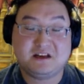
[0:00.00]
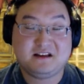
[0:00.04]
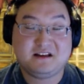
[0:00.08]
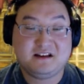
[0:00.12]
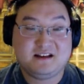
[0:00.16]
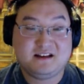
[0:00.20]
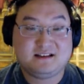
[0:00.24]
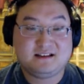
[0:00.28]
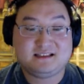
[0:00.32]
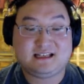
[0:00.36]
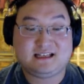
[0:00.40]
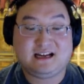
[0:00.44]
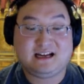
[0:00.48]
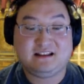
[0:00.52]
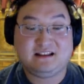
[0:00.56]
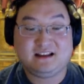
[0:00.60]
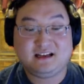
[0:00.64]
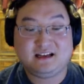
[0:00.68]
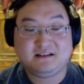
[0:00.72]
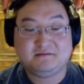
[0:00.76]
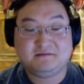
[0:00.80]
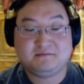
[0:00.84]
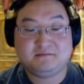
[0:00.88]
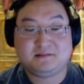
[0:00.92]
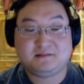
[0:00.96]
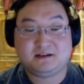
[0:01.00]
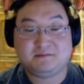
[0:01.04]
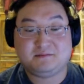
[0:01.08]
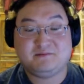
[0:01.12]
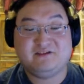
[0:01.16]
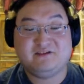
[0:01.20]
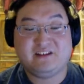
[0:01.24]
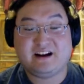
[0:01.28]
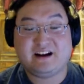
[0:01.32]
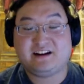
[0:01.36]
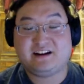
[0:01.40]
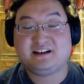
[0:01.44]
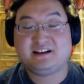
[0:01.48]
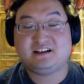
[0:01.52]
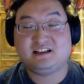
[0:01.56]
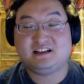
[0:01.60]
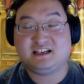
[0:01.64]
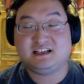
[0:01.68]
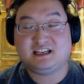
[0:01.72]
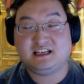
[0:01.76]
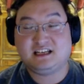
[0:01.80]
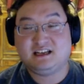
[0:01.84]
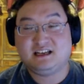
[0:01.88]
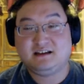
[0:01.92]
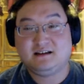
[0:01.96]
Sadly, they're very
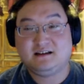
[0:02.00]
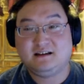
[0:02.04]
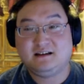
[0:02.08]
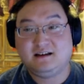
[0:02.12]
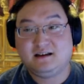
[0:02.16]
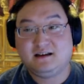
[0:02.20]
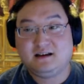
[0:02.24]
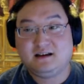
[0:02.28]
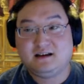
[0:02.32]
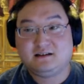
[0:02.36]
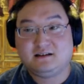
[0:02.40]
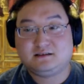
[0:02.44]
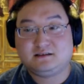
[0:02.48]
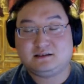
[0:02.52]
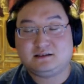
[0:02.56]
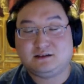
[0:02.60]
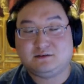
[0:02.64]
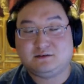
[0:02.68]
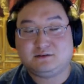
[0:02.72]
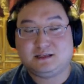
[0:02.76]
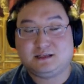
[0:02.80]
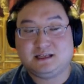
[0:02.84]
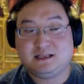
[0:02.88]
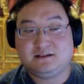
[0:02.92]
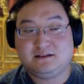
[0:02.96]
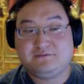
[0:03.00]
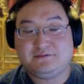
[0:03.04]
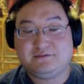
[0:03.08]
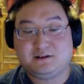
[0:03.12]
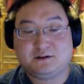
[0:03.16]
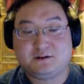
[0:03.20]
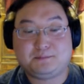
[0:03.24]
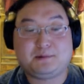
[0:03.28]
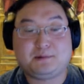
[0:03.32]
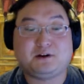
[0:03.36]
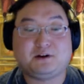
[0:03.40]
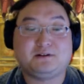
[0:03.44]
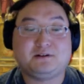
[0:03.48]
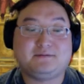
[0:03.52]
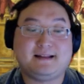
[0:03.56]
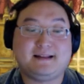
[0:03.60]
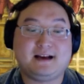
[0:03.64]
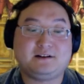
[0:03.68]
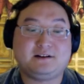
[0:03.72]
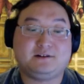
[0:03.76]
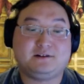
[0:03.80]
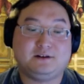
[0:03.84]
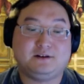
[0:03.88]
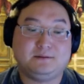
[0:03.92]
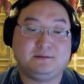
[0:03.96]
cliquey. So didn't feel part of
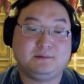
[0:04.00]
that group.